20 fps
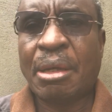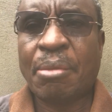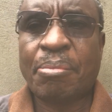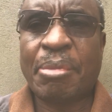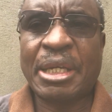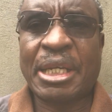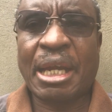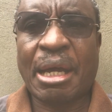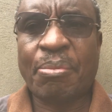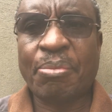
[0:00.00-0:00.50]

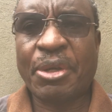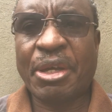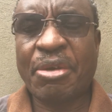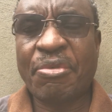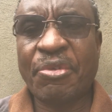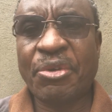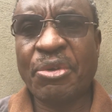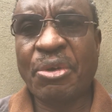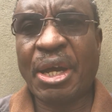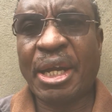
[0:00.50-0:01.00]
But I'm
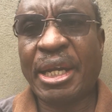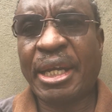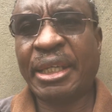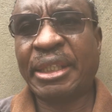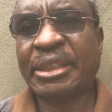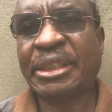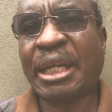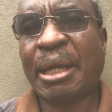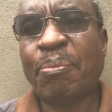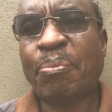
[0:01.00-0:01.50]
giving you an
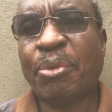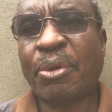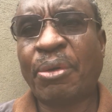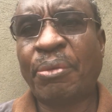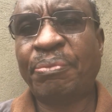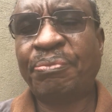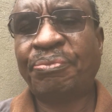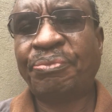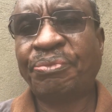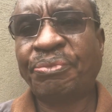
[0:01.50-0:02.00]

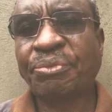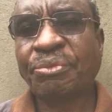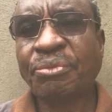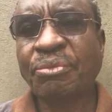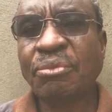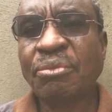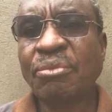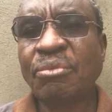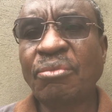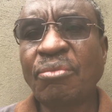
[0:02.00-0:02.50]
example
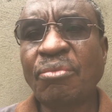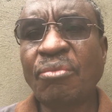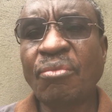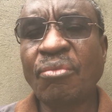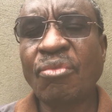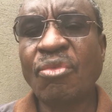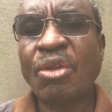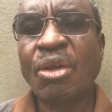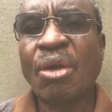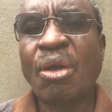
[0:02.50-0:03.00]

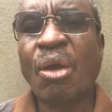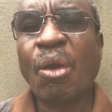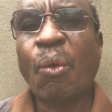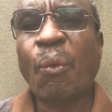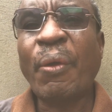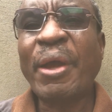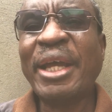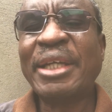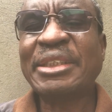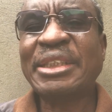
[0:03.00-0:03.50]

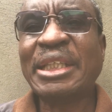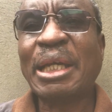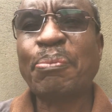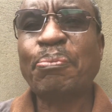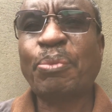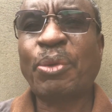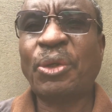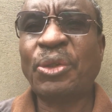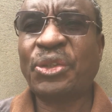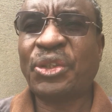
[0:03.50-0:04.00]
where
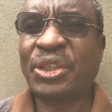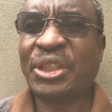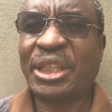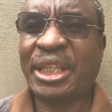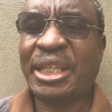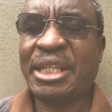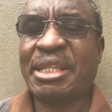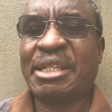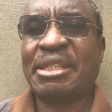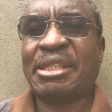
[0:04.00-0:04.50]

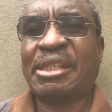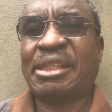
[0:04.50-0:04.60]
supposing